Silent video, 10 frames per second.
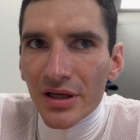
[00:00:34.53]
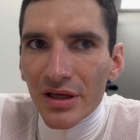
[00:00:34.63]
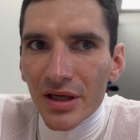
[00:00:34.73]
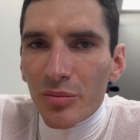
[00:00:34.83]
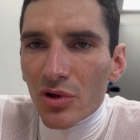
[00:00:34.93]

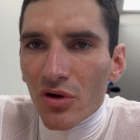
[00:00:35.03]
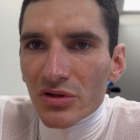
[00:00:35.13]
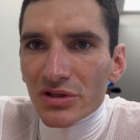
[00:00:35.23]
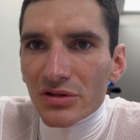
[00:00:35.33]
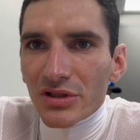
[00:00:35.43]
He belongs
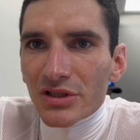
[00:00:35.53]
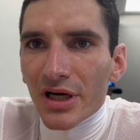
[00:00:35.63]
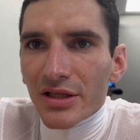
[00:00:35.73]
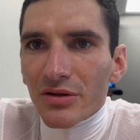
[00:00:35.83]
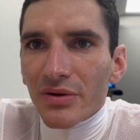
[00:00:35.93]
in this
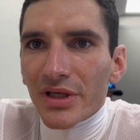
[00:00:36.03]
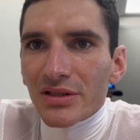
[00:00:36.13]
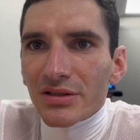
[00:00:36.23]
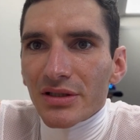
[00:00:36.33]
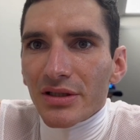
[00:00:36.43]
kind of
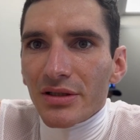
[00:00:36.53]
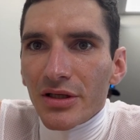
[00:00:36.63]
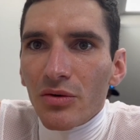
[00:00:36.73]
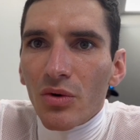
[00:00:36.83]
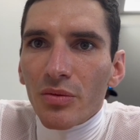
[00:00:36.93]
race.
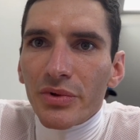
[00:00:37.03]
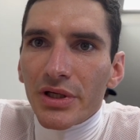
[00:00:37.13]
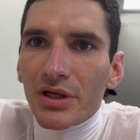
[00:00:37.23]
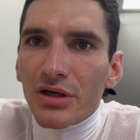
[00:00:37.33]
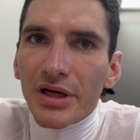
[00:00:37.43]
He won pretty
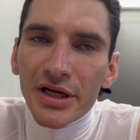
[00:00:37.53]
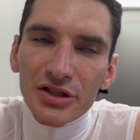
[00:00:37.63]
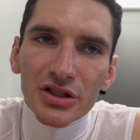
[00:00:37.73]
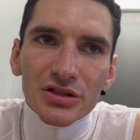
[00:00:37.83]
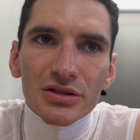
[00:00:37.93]
good. He
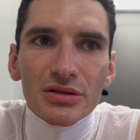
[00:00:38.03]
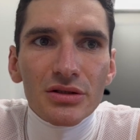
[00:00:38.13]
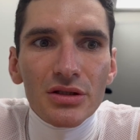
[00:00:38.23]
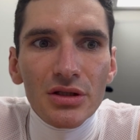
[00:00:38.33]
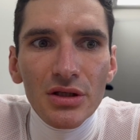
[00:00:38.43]
just
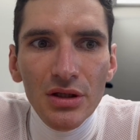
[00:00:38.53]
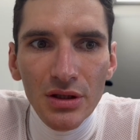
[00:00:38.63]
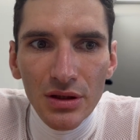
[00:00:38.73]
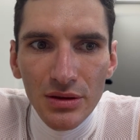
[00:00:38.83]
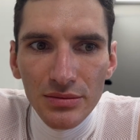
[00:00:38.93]

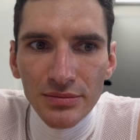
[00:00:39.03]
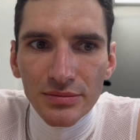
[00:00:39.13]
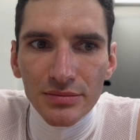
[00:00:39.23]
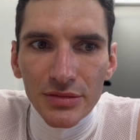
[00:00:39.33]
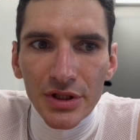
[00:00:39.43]

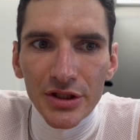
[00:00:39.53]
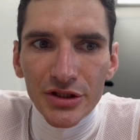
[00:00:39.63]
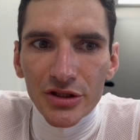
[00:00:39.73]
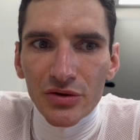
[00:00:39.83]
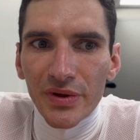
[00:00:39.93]
he
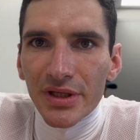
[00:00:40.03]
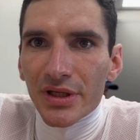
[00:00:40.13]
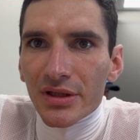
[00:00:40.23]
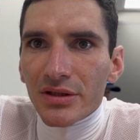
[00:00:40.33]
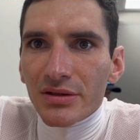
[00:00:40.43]
just ran
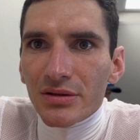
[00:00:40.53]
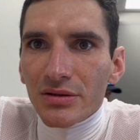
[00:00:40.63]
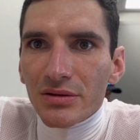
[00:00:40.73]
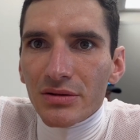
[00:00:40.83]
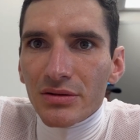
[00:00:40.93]
a
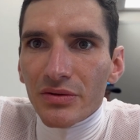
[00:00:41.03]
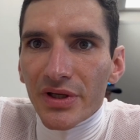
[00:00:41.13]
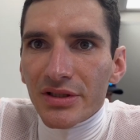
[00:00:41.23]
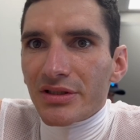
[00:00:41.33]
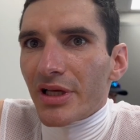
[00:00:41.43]

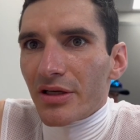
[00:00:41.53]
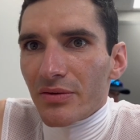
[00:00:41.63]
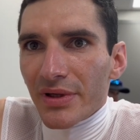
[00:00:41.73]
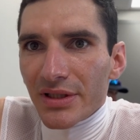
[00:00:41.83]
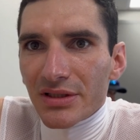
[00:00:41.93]
great stake
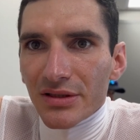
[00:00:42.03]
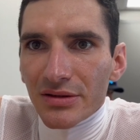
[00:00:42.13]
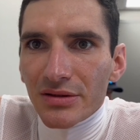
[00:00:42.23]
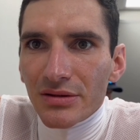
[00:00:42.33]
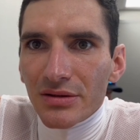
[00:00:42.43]
race,
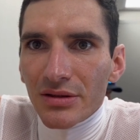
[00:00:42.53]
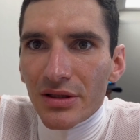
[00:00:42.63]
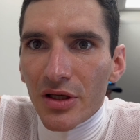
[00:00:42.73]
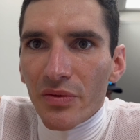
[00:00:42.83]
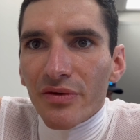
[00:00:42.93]
and
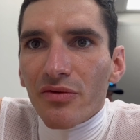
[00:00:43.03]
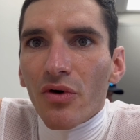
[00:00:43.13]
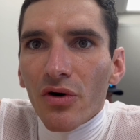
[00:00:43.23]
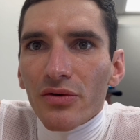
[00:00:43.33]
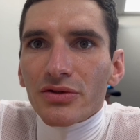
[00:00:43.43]
he ran
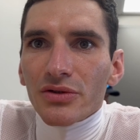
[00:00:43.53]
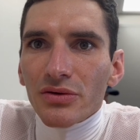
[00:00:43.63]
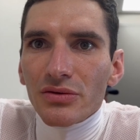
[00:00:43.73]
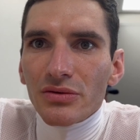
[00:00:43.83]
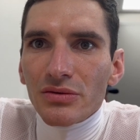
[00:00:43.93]
fourth. So
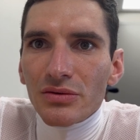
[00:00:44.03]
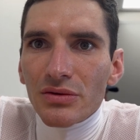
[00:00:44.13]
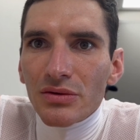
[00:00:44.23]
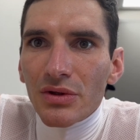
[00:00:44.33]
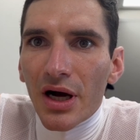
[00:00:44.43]

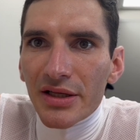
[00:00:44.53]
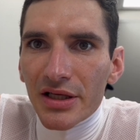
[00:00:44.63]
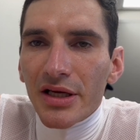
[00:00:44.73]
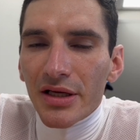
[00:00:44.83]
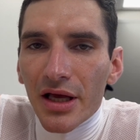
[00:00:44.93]
I
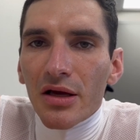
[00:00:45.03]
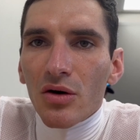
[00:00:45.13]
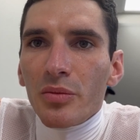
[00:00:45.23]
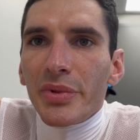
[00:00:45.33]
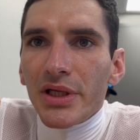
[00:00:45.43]
think he can
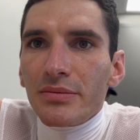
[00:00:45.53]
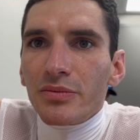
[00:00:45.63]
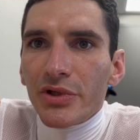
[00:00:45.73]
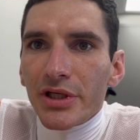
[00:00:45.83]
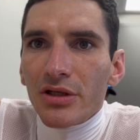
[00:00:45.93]
compete
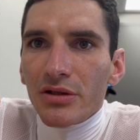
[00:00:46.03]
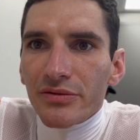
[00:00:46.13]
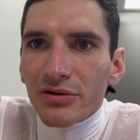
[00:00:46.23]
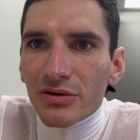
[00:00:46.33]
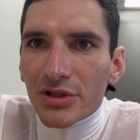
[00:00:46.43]
pretty good
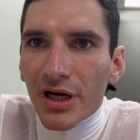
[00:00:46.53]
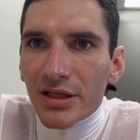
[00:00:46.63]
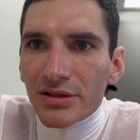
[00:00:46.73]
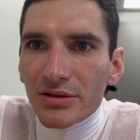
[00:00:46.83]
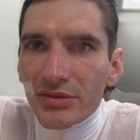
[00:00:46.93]
with those guys.
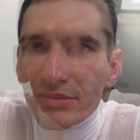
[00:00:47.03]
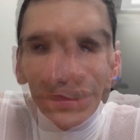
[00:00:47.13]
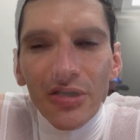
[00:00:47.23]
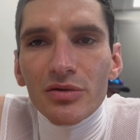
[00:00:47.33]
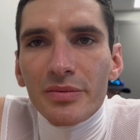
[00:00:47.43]

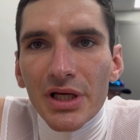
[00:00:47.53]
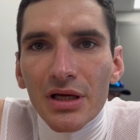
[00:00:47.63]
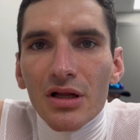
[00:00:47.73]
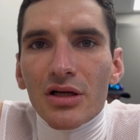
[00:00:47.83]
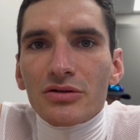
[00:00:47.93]
That would mean a
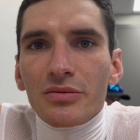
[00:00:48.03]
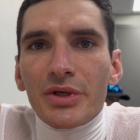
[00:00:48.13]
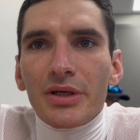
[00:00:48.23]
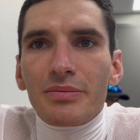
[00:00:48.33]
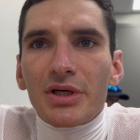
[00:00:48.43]
lot to
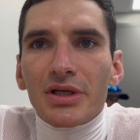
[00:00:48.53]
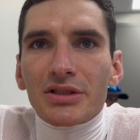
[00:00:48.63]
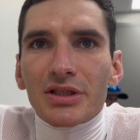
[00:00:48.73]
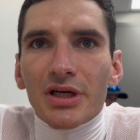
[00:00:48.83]
me, because